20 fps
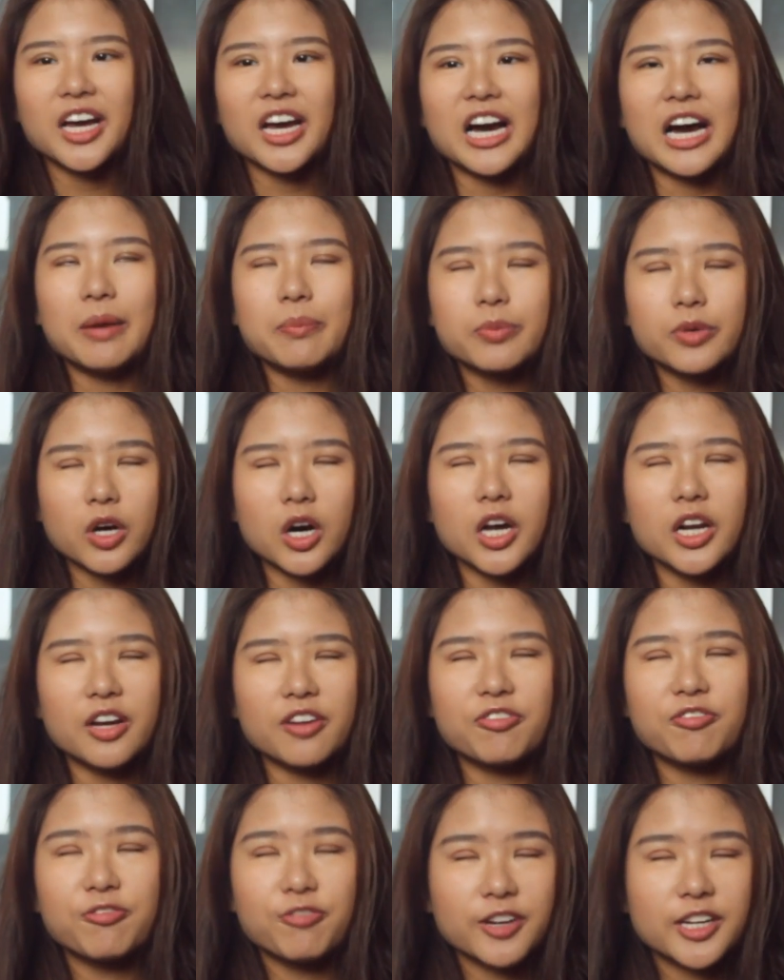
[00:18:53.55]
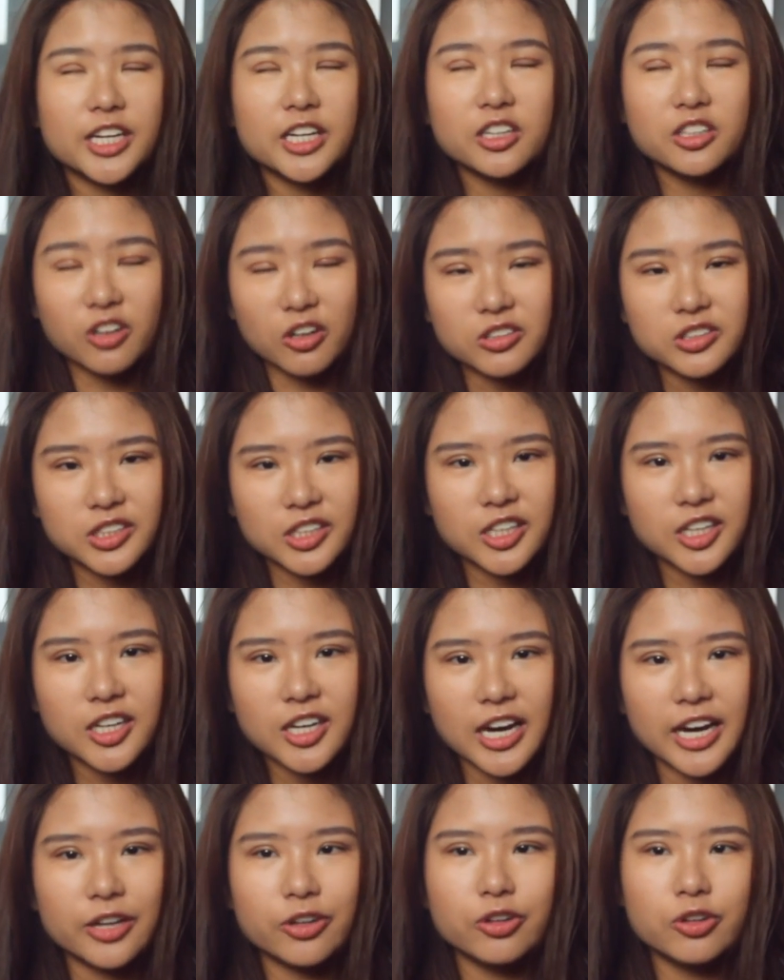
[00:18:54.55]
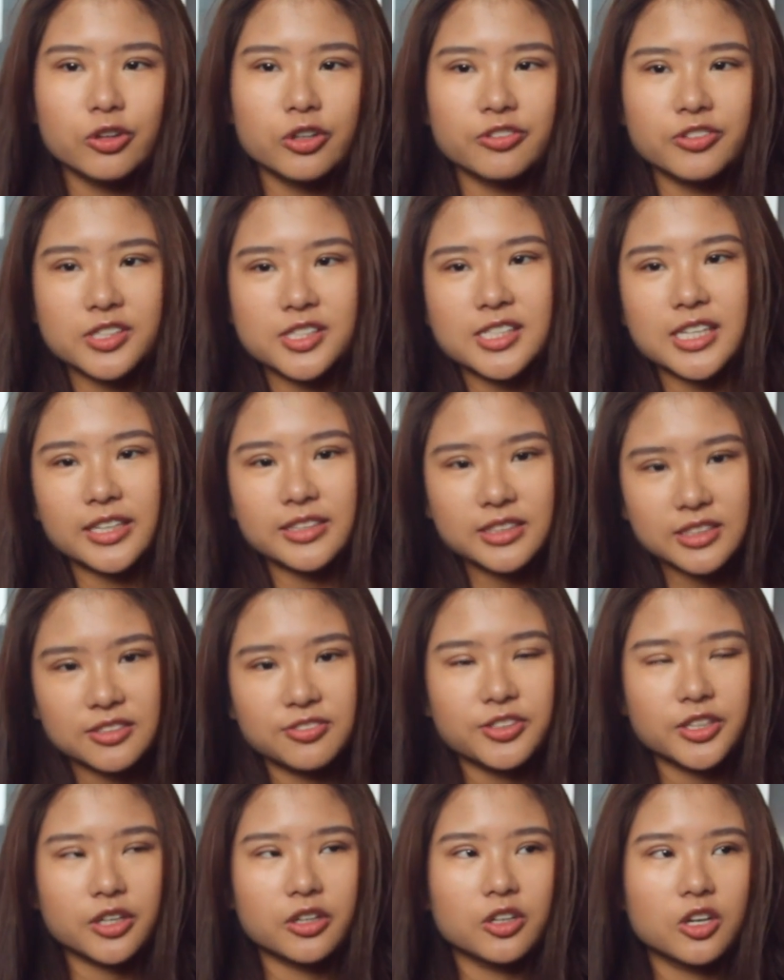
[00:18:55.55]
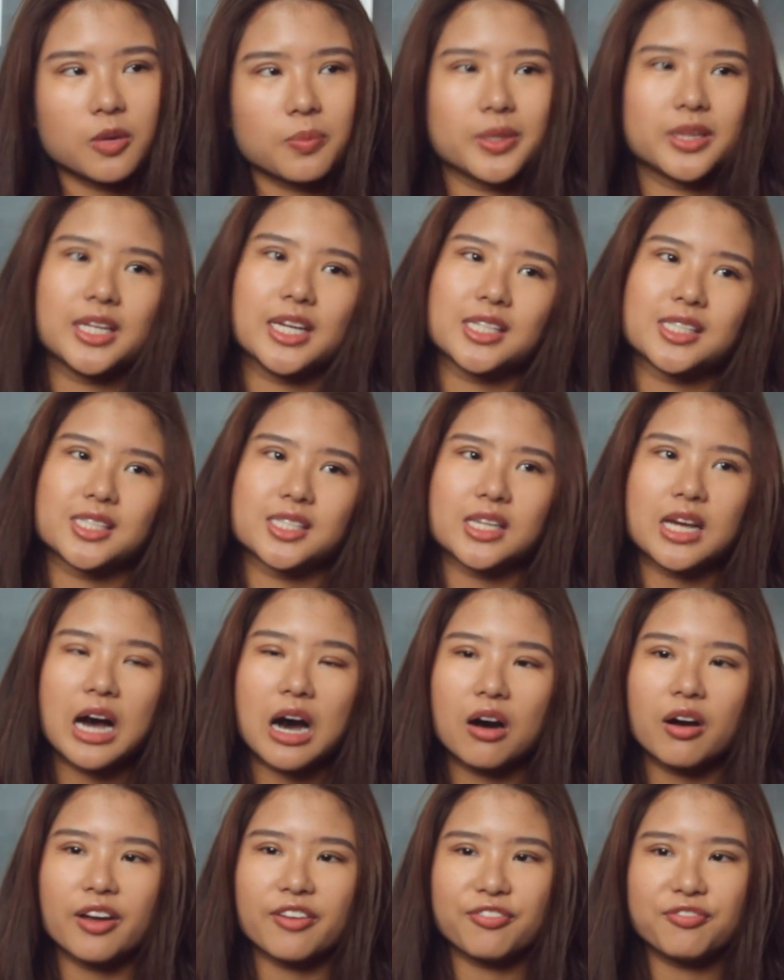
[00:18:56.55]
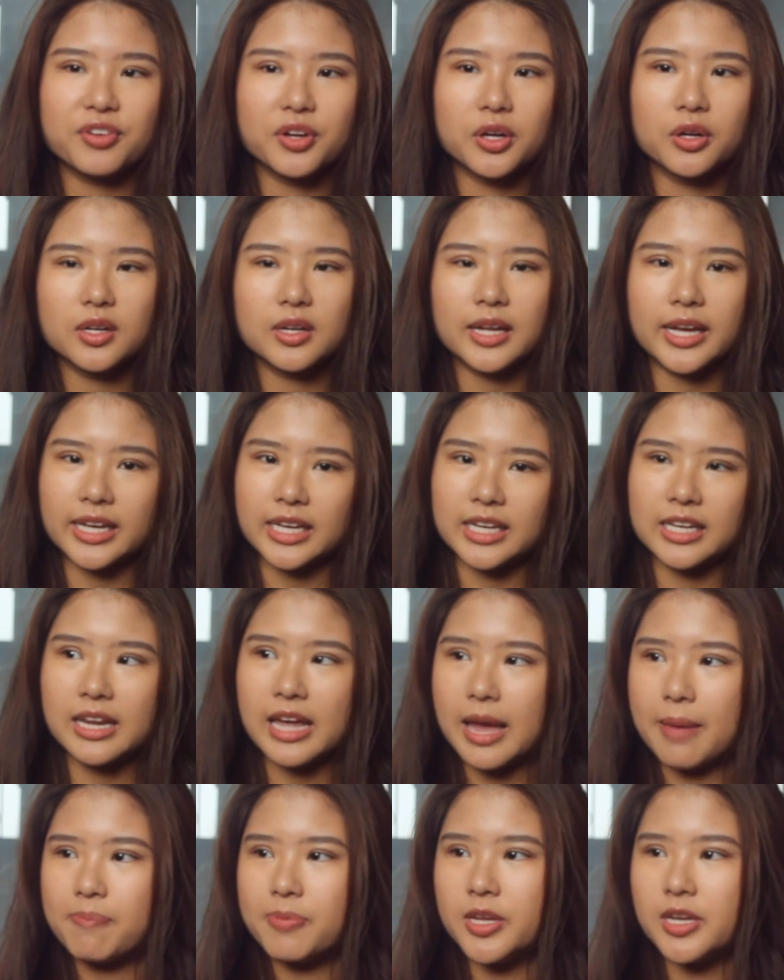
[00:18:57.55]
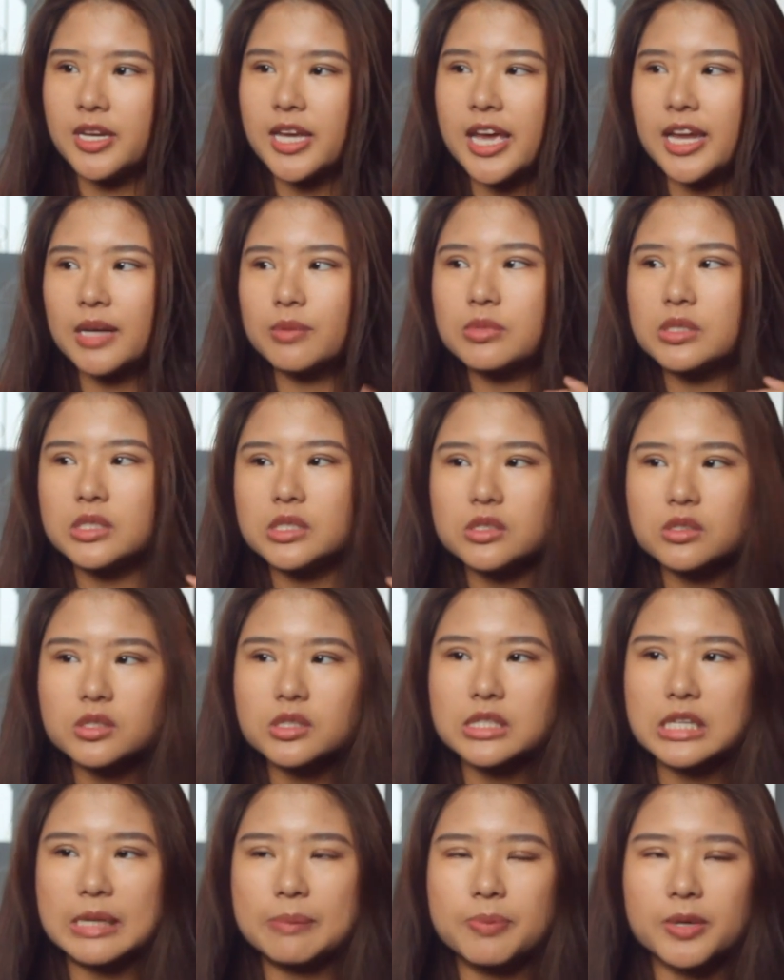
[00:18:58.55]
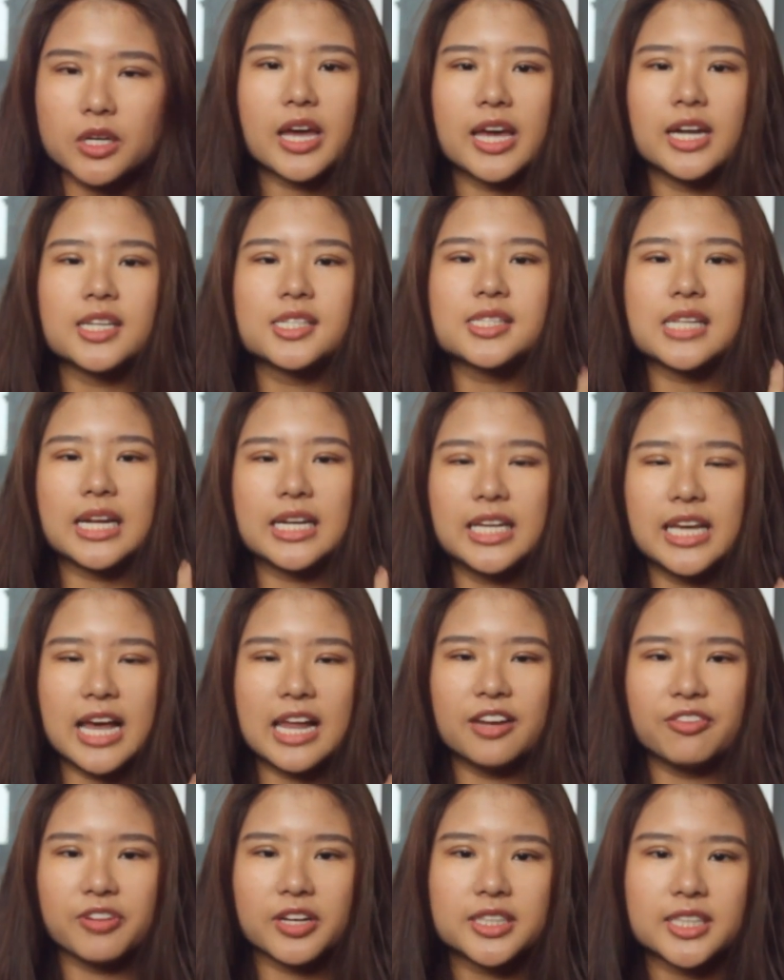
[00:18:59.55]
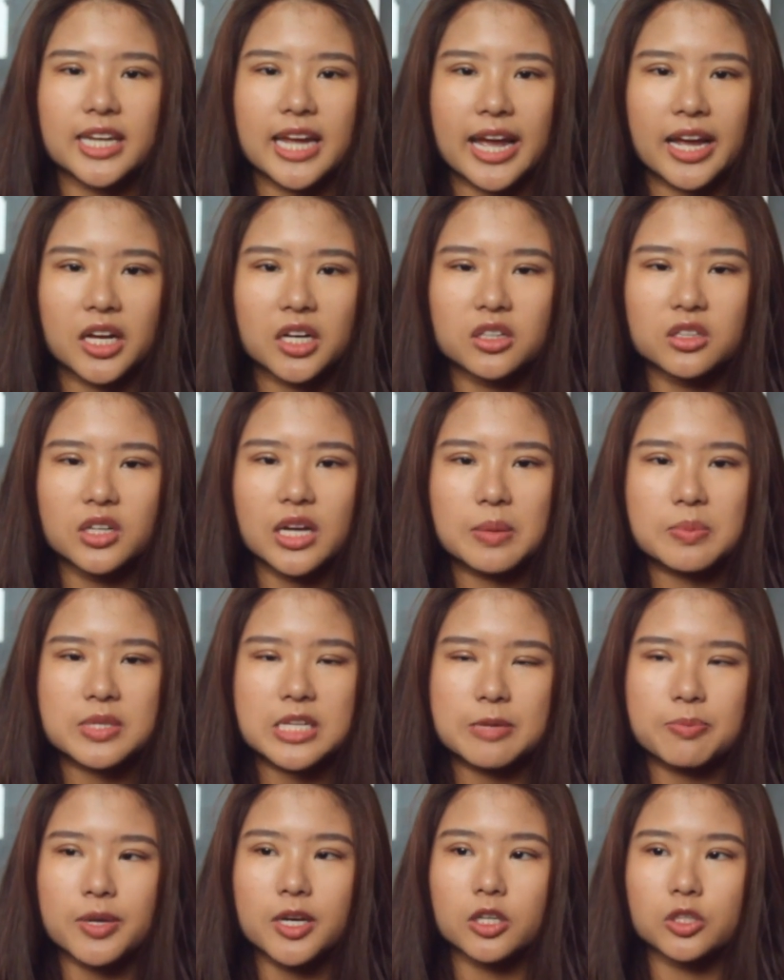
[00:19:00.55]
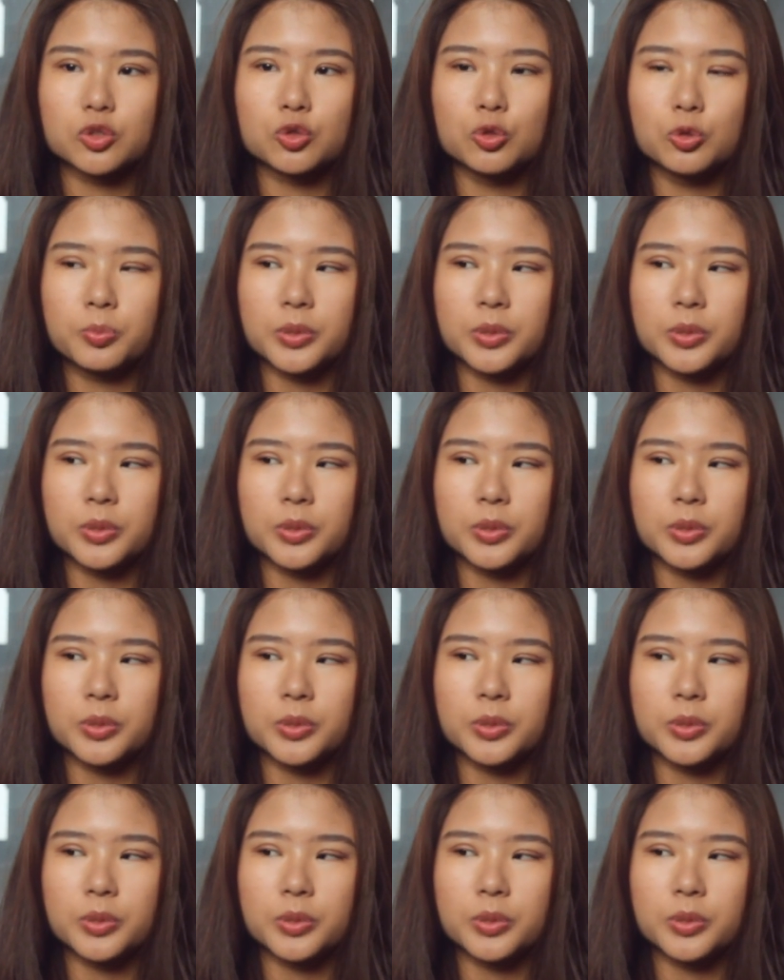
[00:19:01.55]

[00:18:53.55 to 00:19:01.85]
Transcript: I'm not a freaking doctor, I don't know if it's scientific or not, but that's how I felt like it happened. And I'm still sleeping at a slightly elevated angle. I'm sleeping on 2